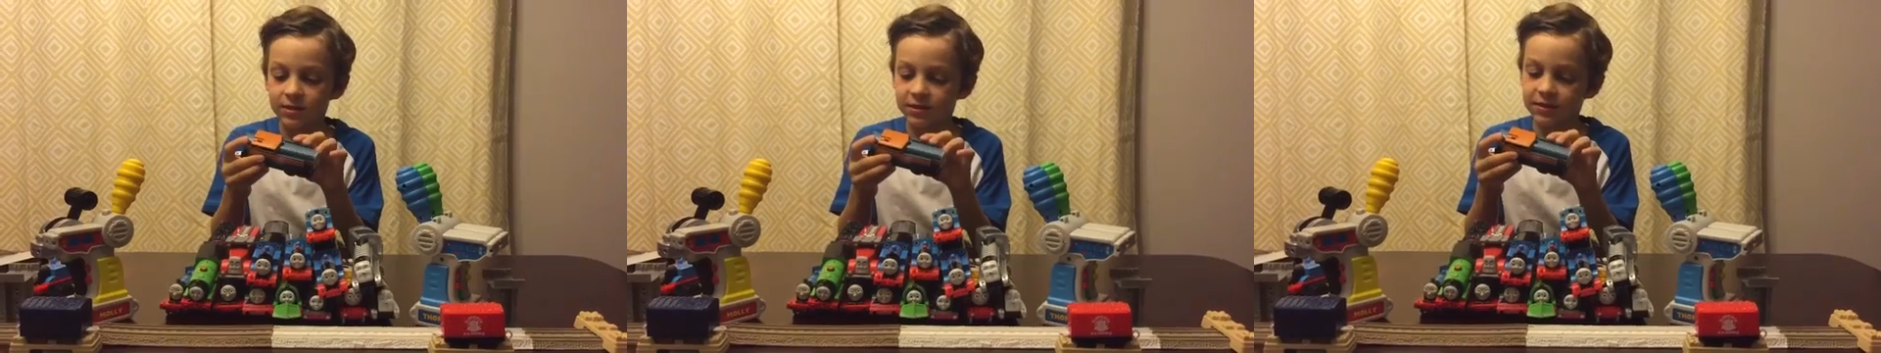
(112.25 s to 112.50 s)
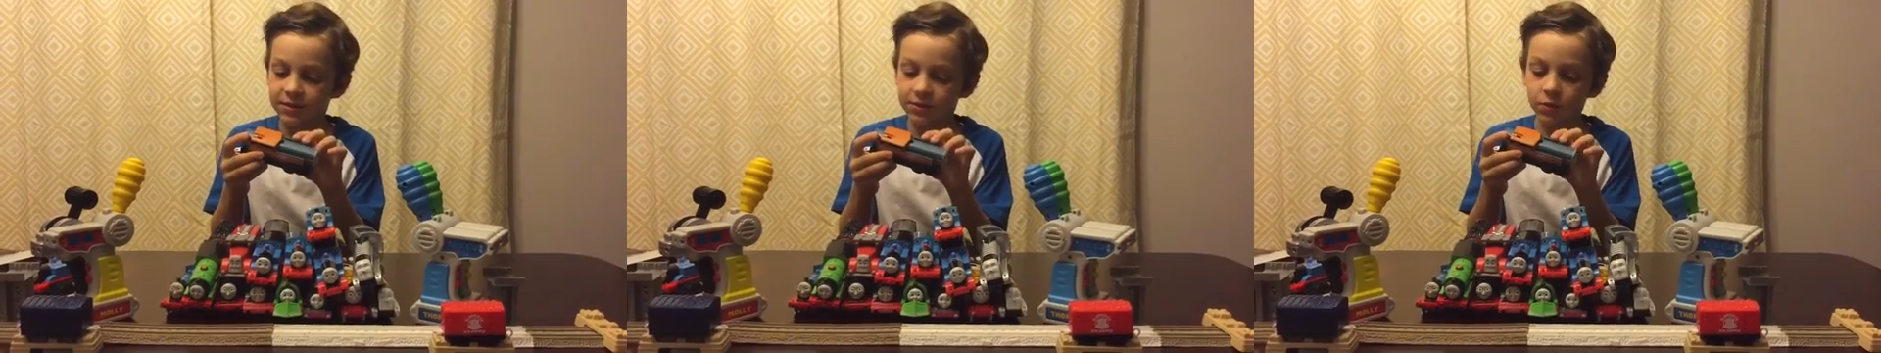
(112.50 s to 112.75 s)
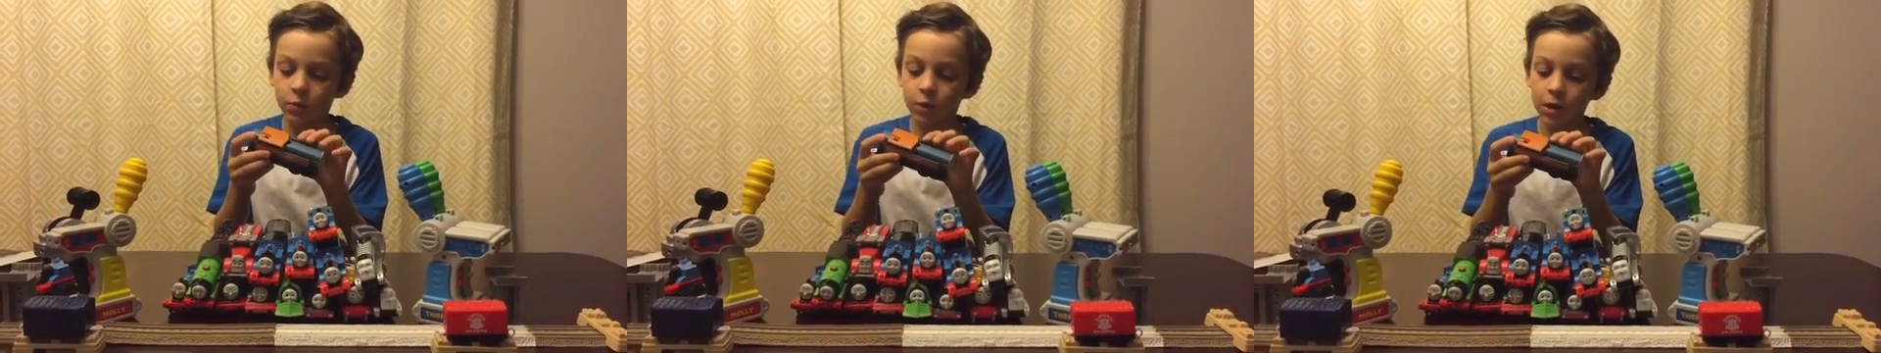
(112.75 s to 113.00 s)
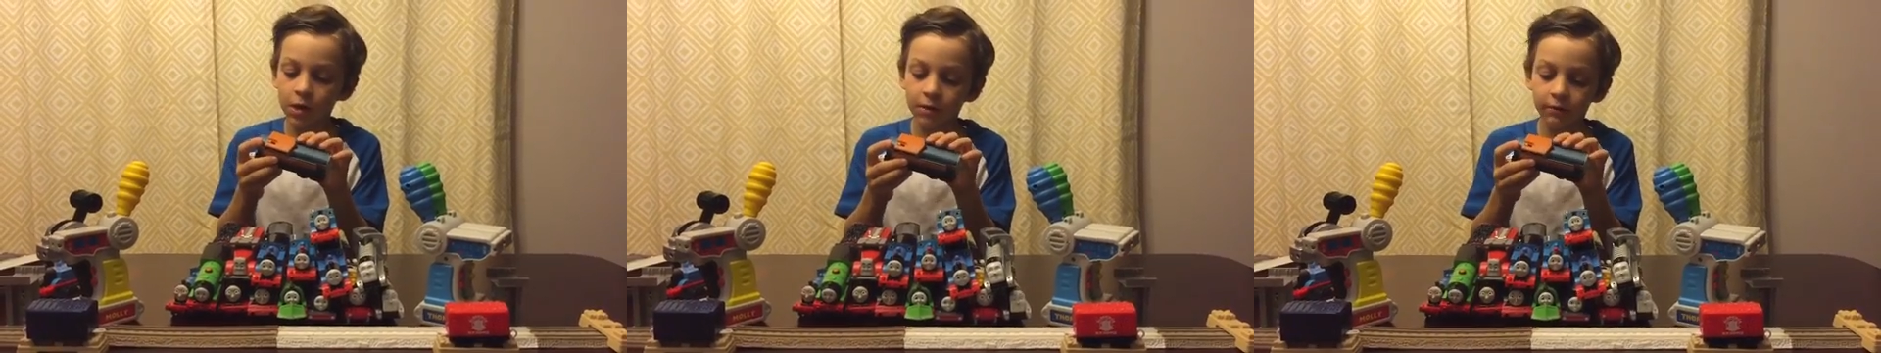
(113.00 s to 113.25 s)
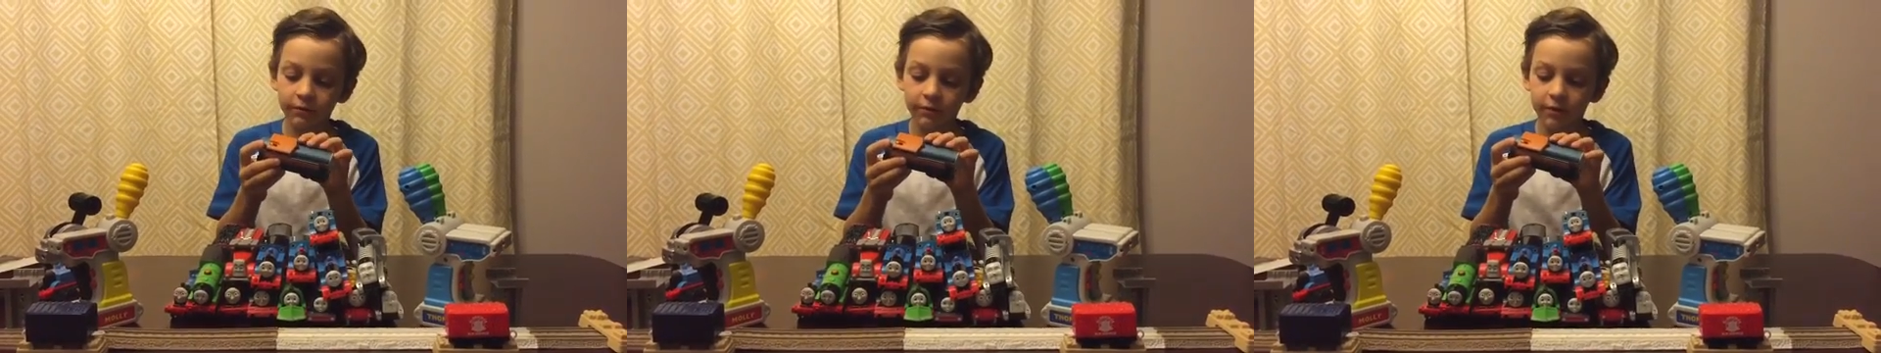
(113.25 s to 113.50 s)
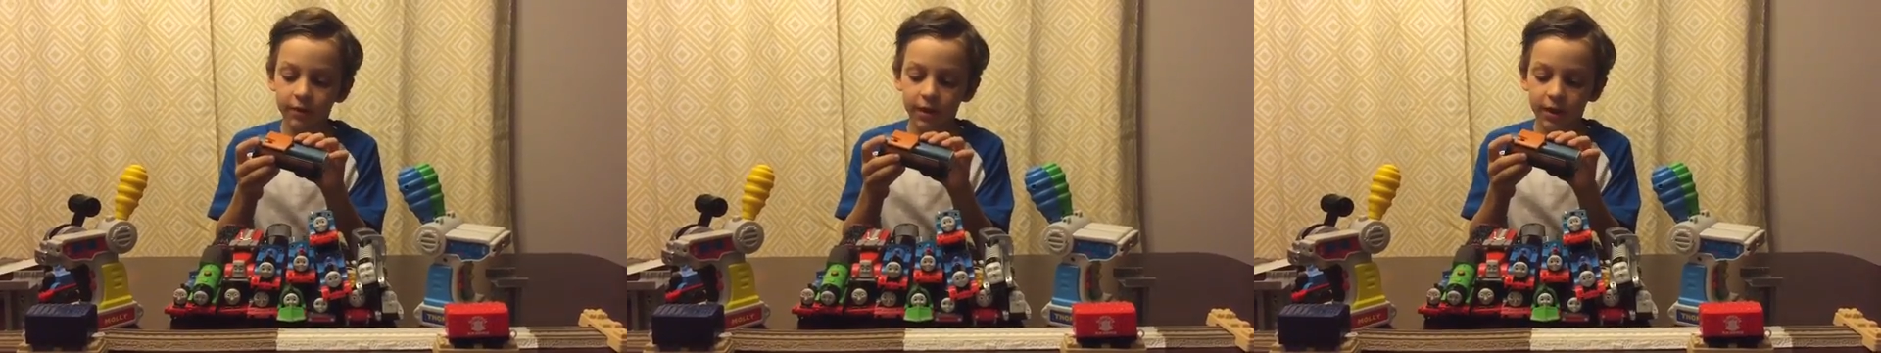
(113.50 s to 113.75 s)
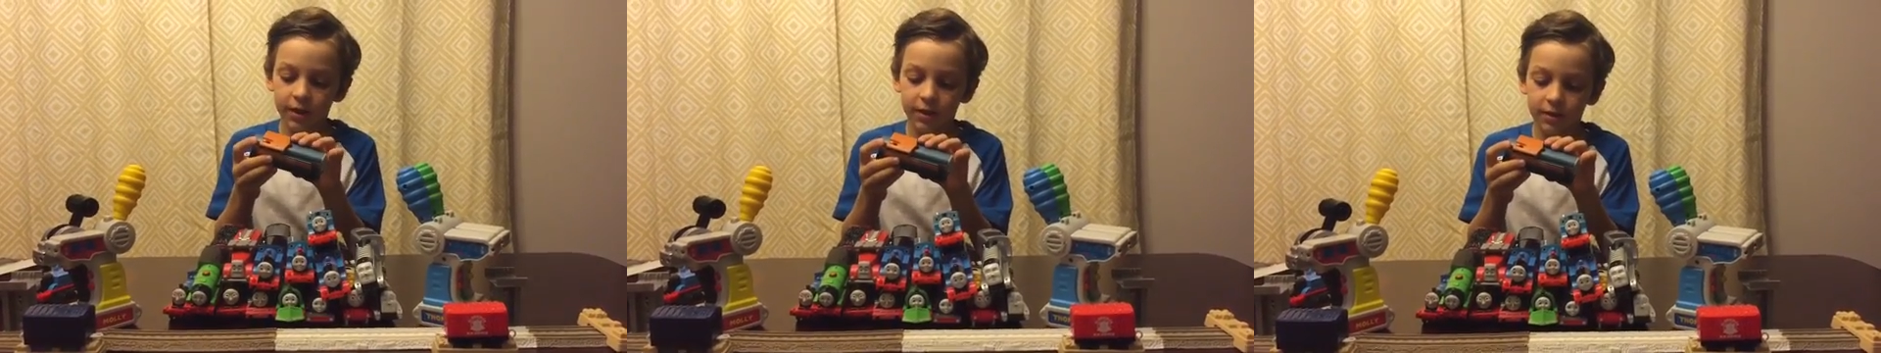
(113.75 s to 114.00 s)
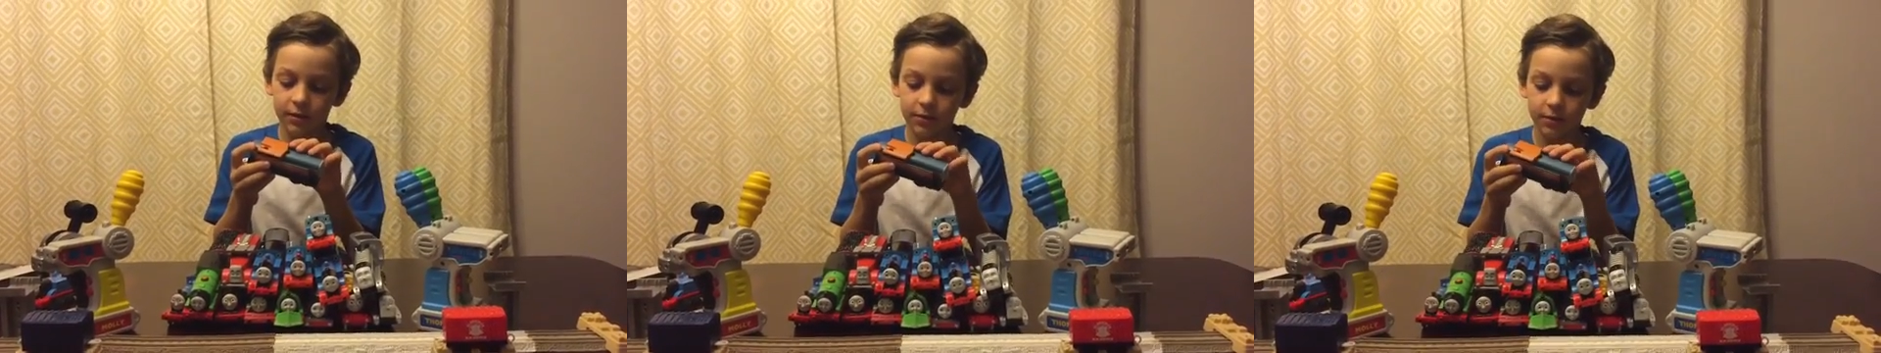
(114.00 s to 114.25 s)
the diesel works,
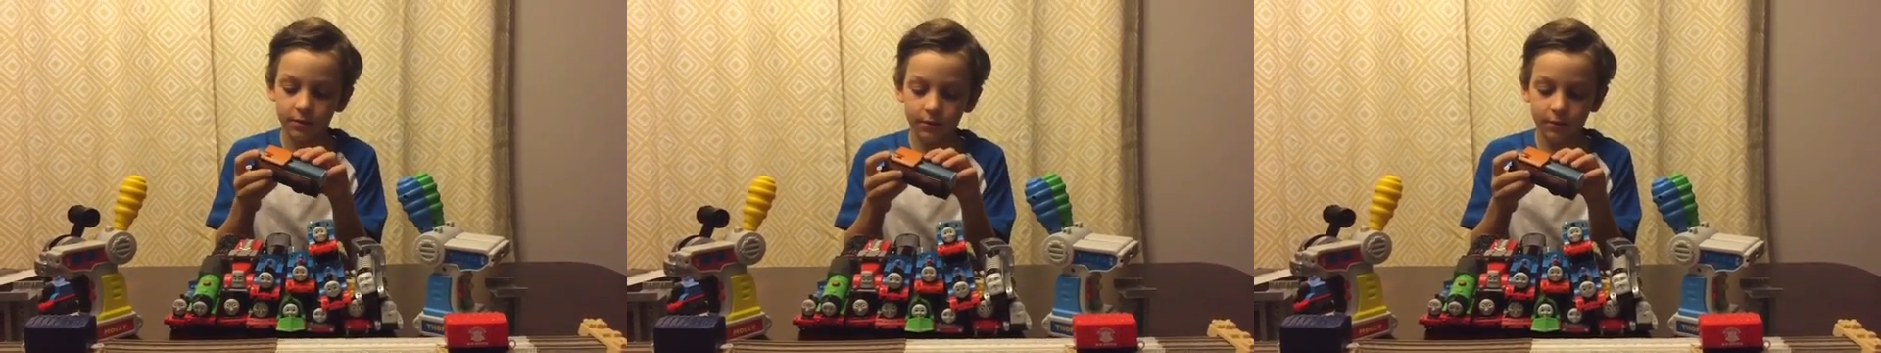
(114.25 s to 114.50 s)
and